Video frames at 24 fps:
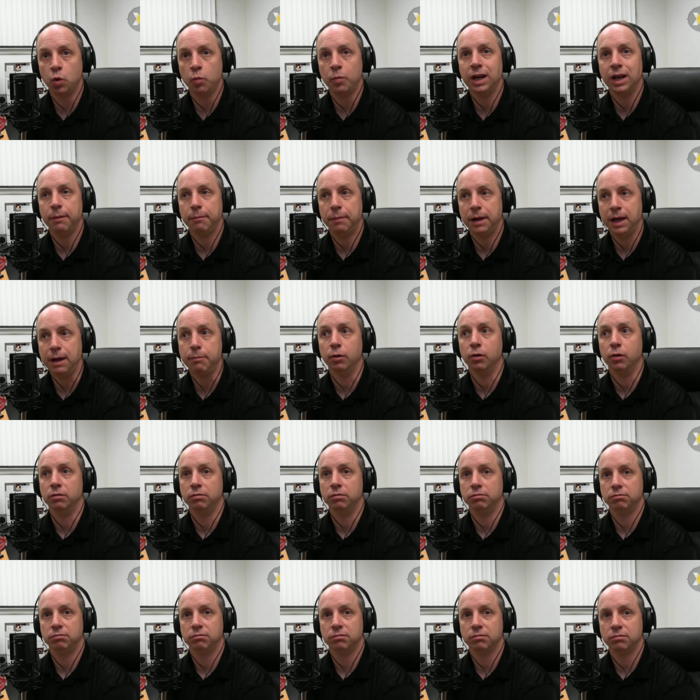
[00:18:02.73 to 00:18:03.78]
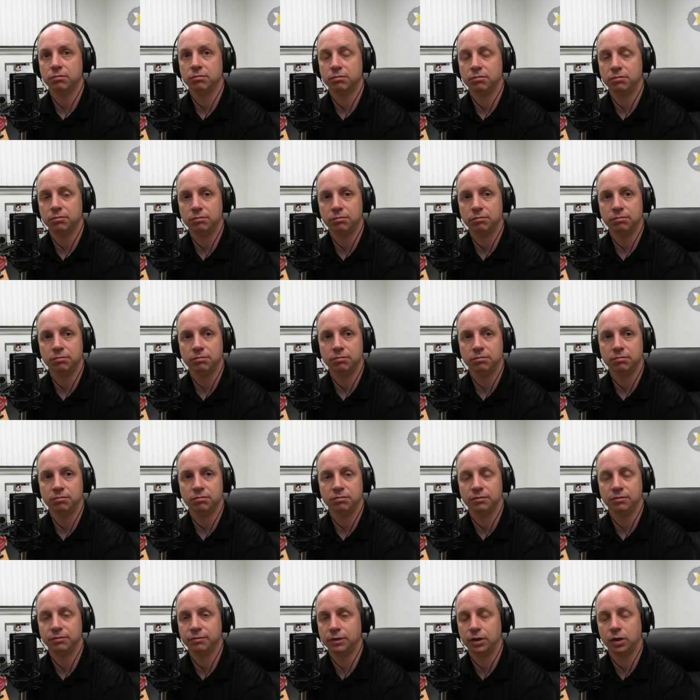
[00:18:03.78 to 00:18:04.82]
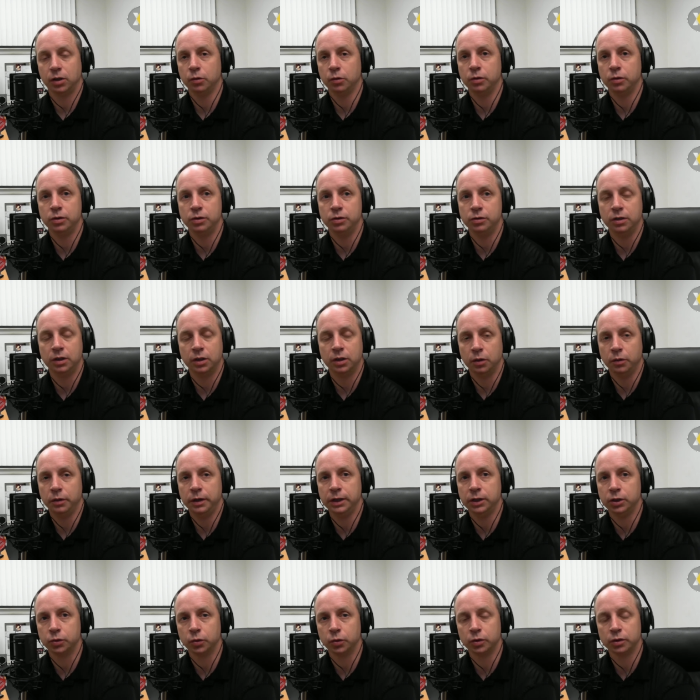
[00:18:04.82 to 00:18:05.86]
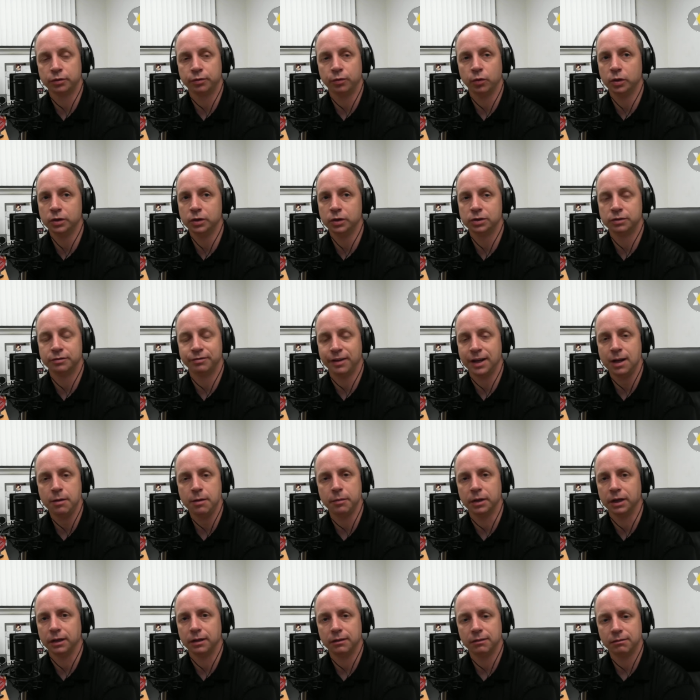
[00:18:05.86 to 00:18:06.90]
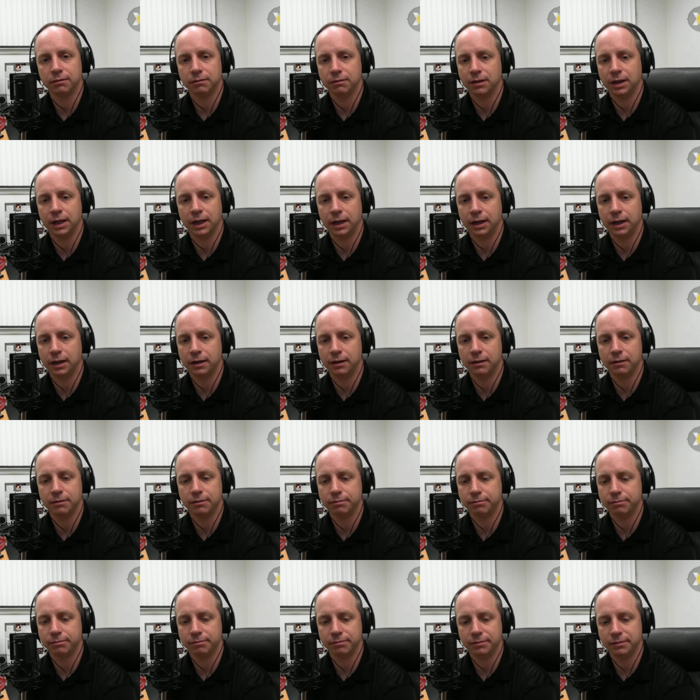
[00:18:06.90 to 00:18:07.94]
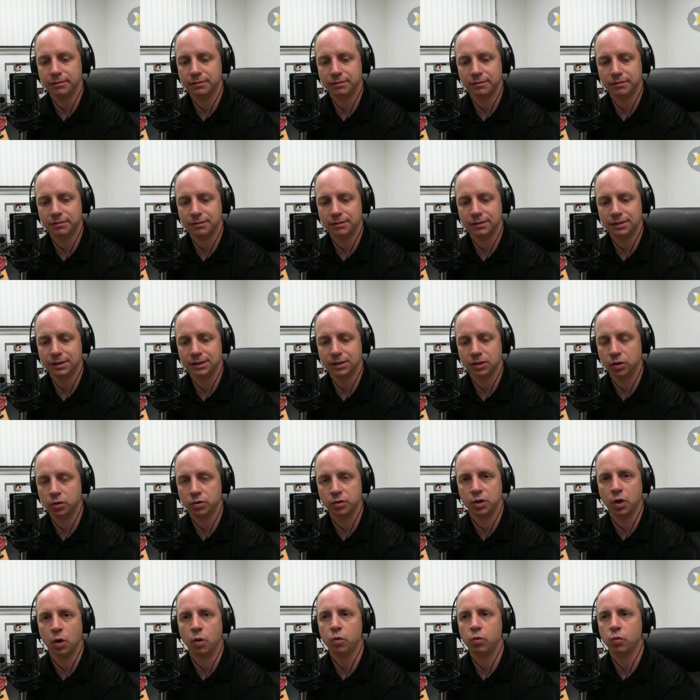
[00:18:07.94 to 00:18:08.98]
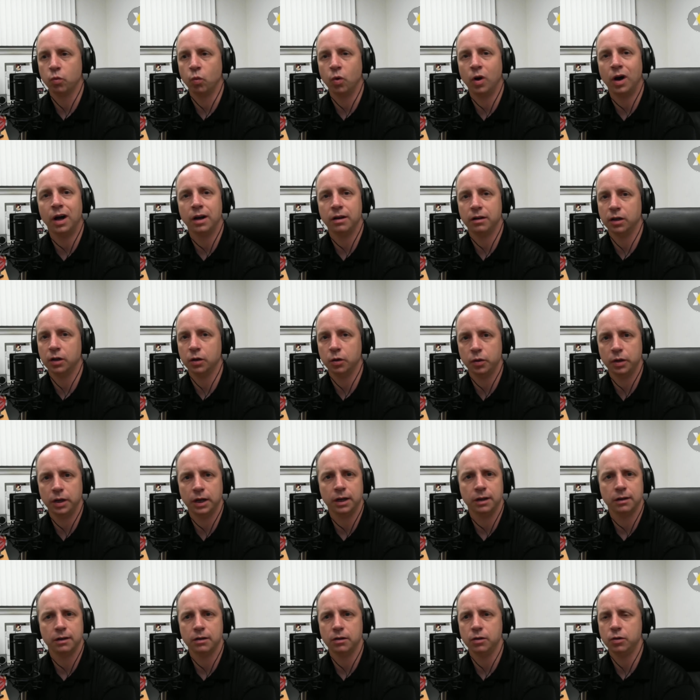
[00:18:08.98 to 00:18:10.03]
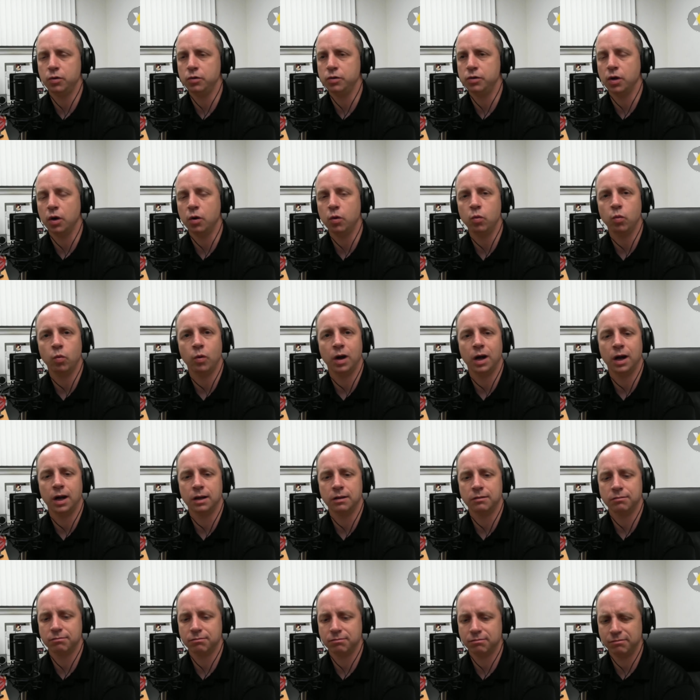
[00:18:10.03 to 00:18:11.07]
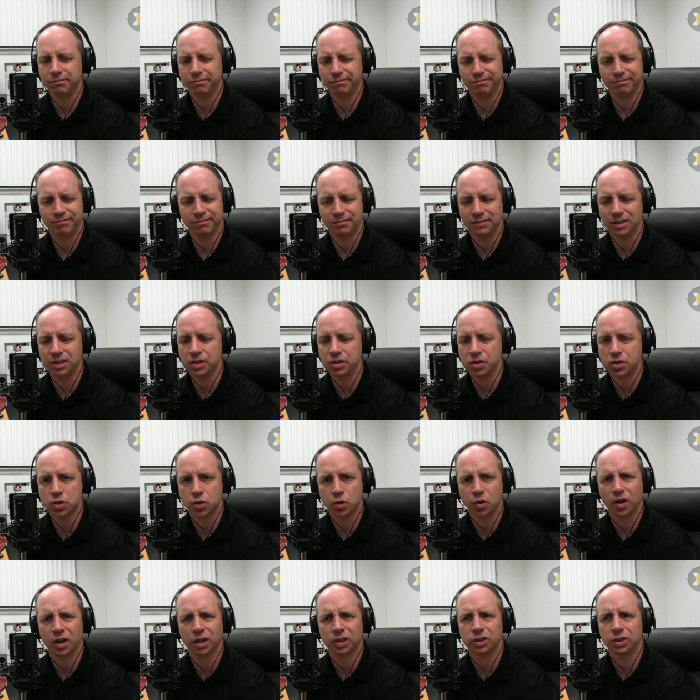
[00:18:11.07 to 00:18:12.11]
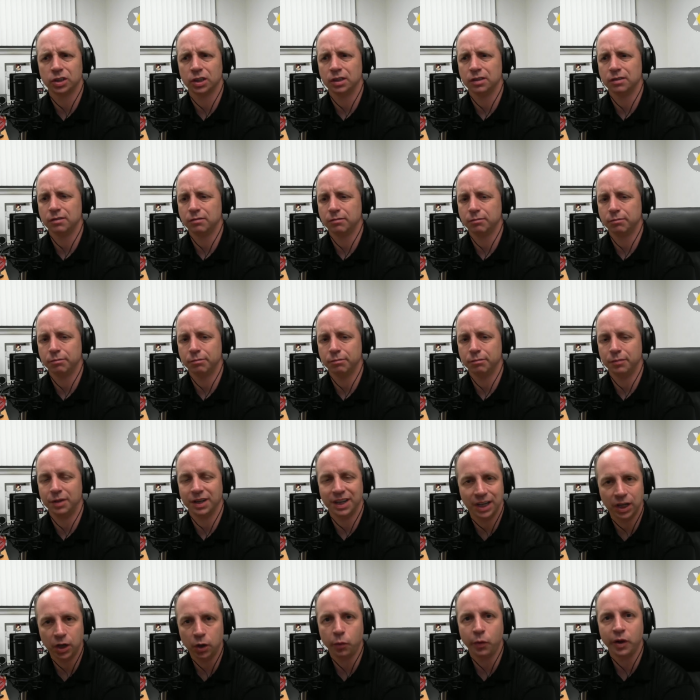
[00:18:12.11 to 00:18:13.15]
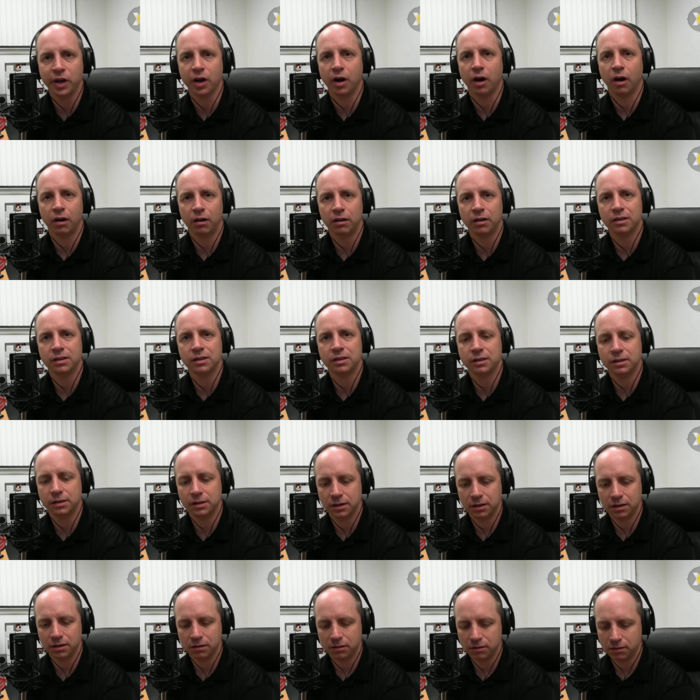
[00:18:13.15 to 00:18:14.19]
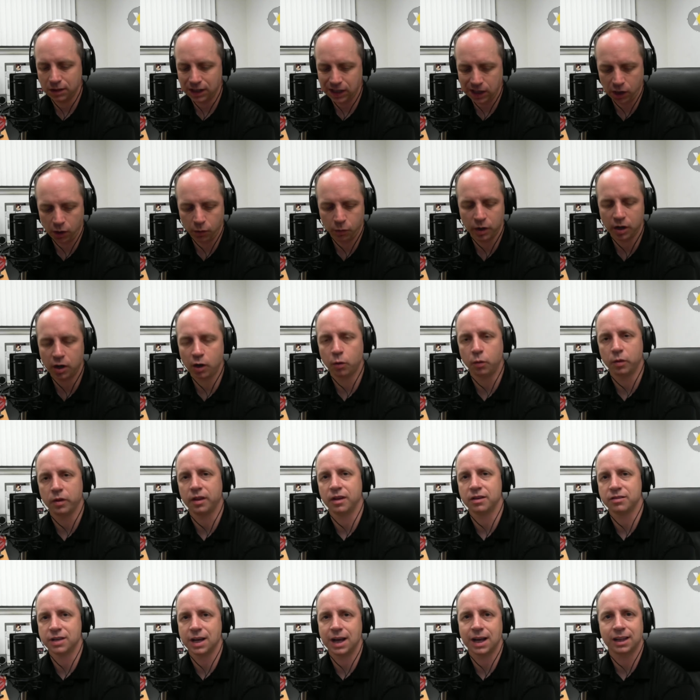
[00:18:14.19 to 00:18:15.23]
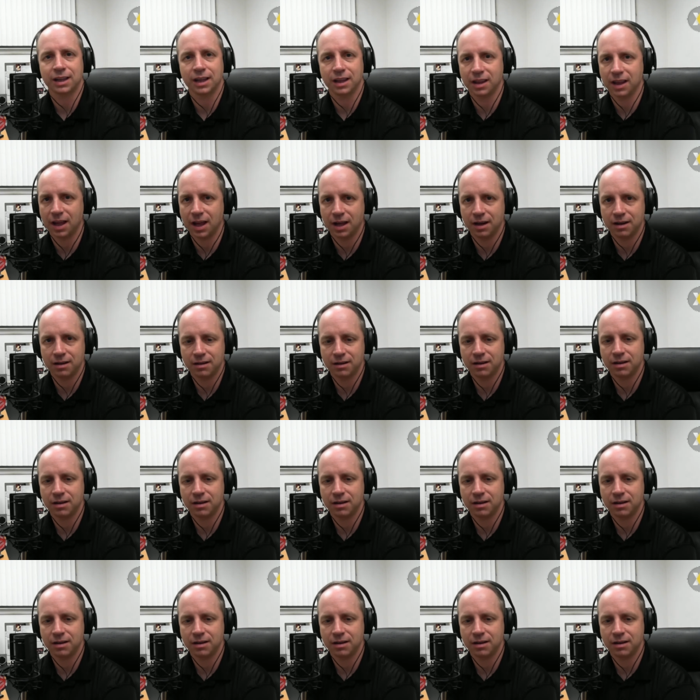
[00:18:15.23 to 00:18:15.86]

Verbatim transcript: many people, include, including George Floyd's family, and who don't want looting and who don't want the destruction. But here we are. Here we are with exactly that.